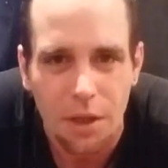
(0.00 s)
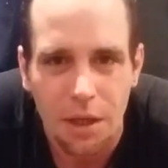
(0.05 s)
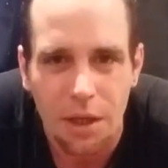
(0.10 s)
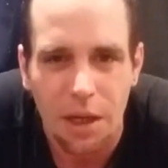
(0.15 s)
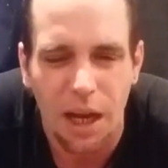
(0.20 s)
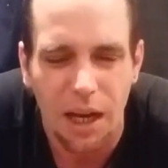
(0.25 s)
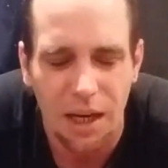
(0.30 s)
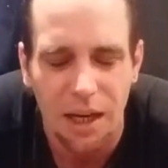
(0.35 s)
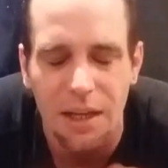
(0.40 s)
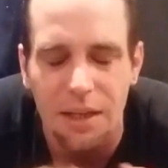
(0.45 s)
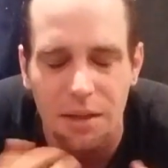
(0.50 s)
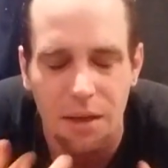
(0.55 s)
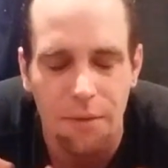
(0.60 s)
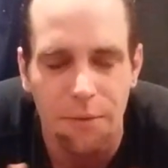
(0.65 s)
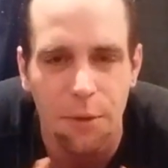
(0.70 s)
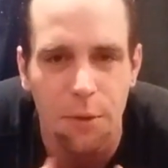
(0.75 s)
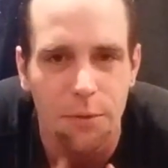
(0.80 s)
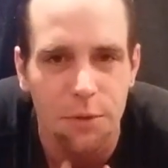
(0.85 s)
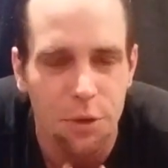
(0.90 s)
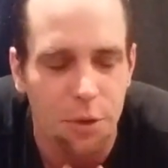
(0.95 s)
I got a
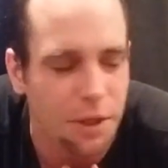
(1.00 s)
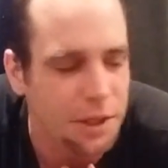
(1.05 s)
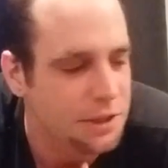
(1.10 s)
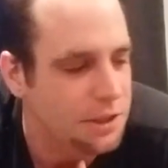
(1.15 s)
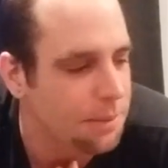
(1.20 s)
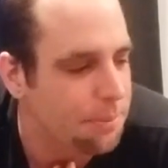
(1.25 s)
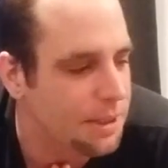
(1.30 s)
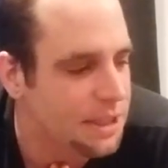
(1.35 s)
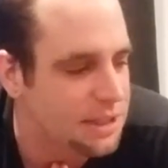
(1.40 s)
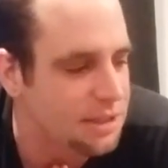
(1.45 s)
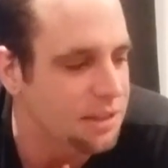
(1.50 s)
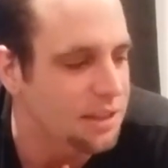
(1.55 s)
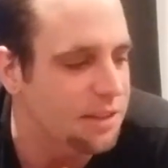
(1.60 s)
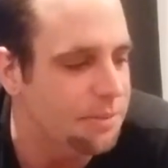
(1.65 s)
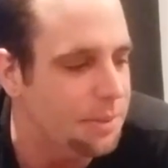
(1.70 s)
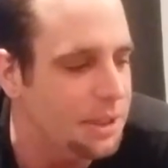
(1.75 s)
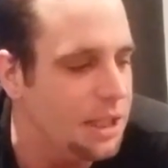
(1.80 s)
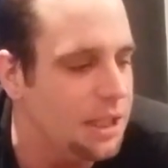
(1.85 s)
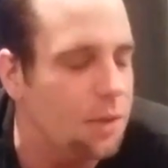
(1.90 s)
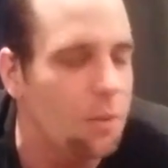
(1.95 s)
few tricks up my
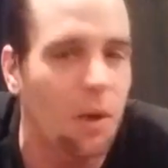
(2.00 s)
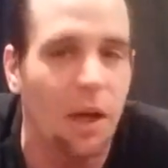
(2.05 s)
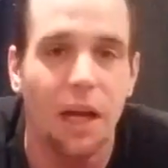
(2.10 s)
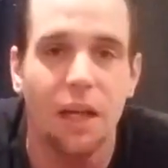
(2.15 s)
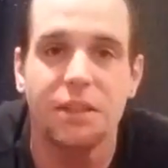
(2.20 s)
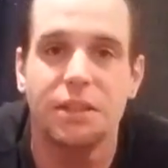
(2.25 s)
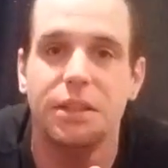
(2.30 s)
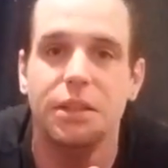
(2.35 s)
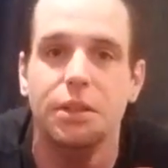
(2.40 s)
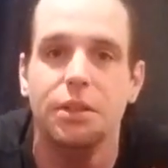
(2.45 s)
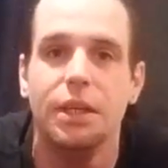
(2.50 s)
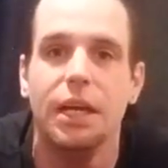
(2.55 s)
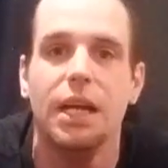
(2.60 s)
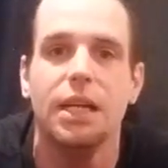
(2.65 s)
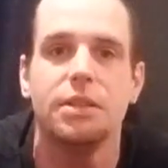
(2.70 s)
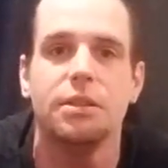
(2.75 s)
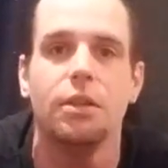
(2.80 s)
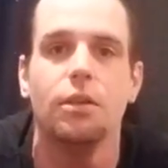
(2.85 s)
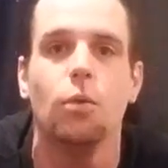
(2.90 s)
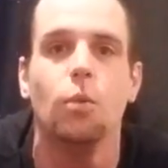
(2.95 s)
sleeve. But anyway, I'll see you
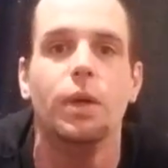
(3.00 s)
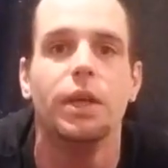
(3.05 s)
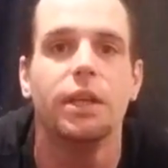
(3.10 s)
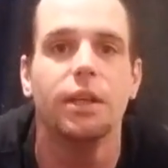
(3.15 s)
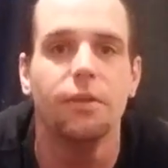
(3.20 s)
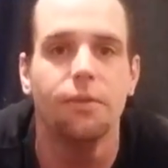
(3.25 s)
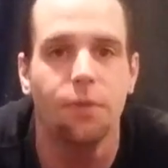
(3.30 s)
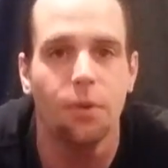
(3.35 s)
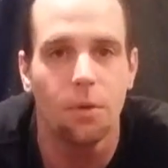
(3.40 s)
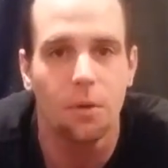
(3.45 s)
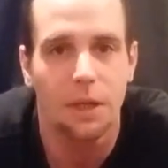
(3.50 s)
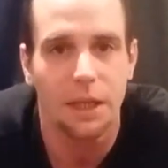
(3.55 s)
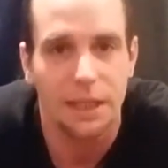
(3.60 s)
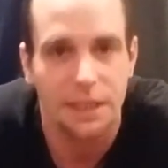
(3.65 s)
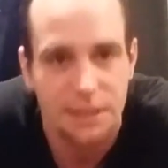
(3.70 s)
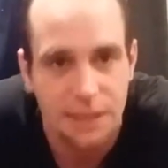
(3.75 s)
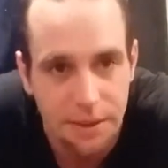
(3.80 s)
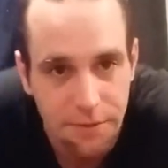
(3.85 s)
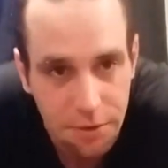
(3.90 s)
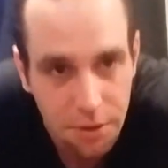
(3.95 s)
guys on the weekend
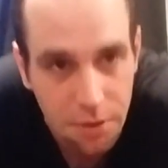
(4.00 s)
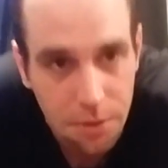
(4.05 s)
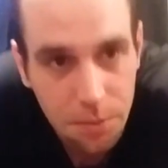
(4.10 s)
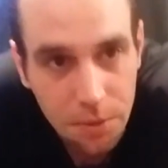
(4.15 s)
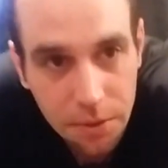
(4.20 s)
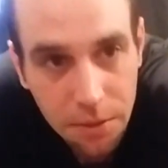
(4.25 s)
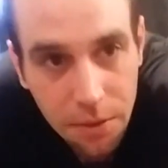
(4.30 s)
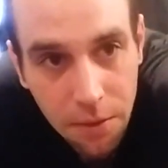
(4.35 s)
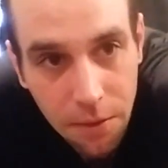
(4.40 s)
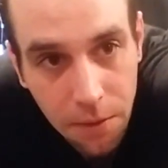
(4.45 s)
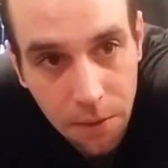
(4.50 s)
forecast. Have a good one.